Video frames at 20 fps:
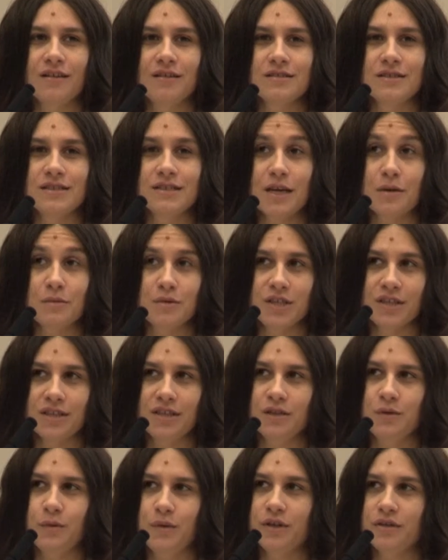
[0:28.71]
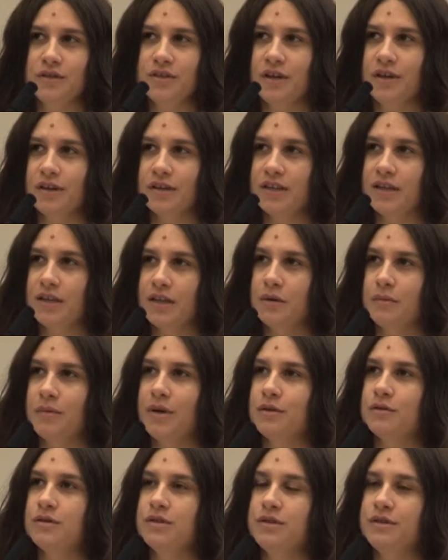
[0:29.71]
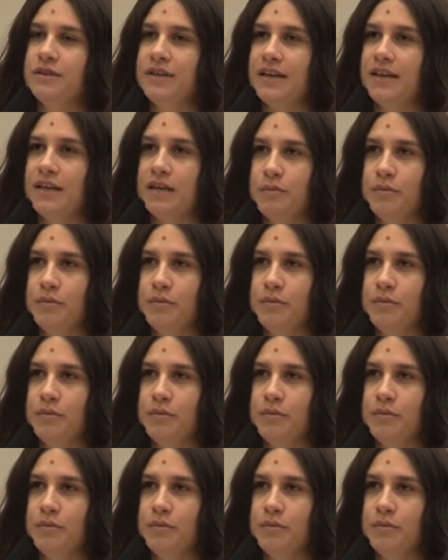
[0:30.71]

subject that we are talking about today,